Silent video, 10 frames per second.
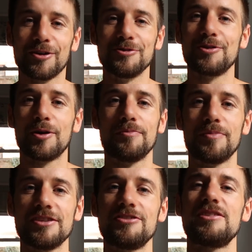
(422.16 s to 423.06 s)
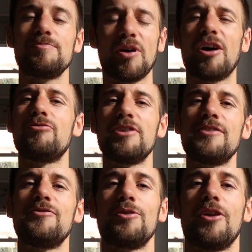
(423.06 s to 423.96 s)
condone binges, but I
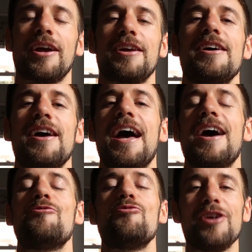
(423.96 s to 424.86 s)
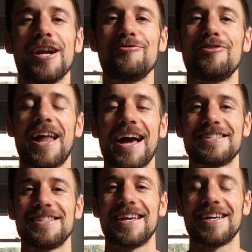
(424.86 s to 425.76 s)
really feel like really
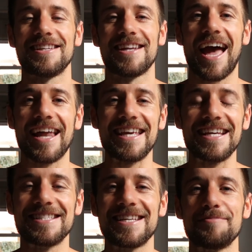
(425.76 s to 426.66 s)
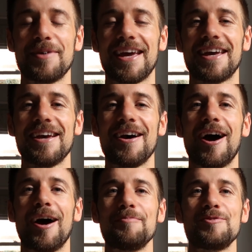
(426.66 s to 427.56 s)
relaxing and, and eating big.
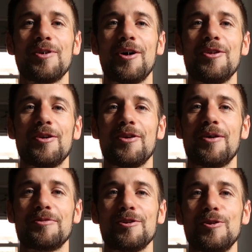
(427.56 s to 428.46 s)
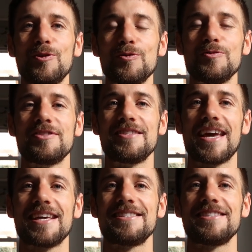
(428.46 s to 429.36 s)
Um, so I know that I'm going to lose
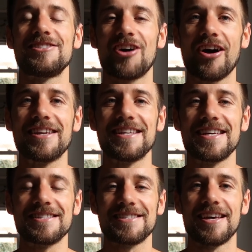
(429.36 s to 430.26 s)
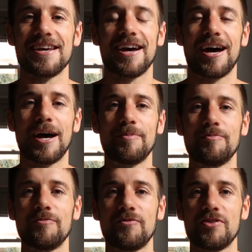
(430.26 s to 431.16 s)
this tightness
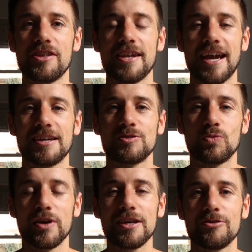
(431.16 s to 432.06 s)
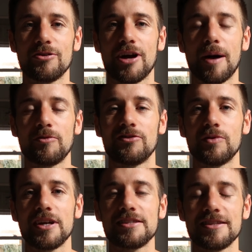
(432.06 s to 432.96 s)
um, for the next week or a couple of
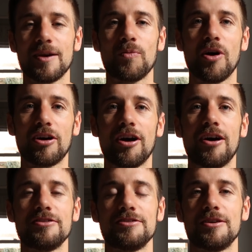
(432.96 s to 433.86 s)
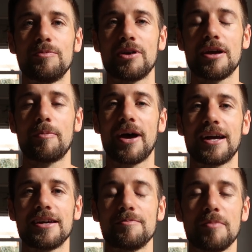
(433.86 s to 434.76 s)
weeks, and then work hard to bring it
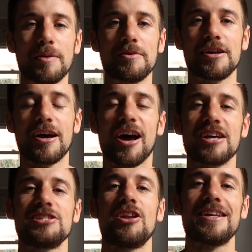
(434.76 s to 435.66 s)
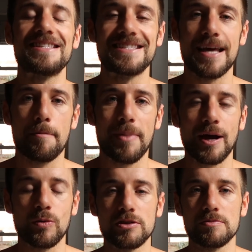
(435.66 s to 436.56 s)
back, and maybe a slight step
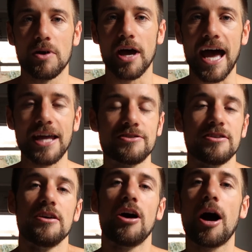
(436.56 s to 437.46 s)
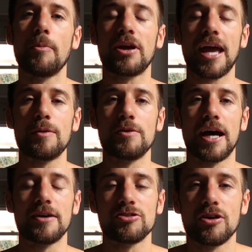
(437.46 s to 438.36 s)
backwards. But, and I'm okay with
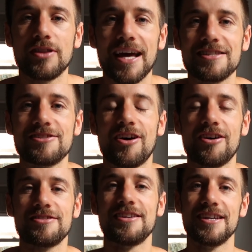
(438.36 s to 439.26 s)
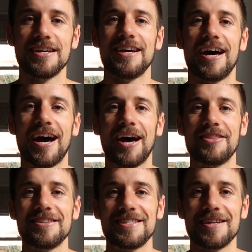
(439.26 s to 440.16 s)
that. So that starts uh,
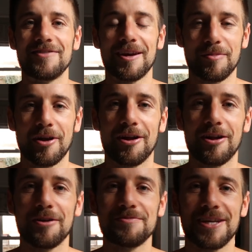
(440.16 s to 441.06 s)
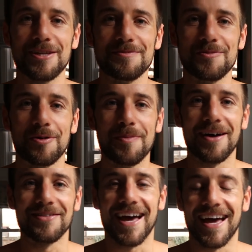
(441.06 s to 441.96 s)
this evening, but I'll update you more
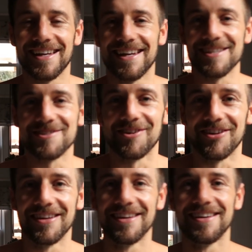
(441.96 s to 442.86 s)
about that later on.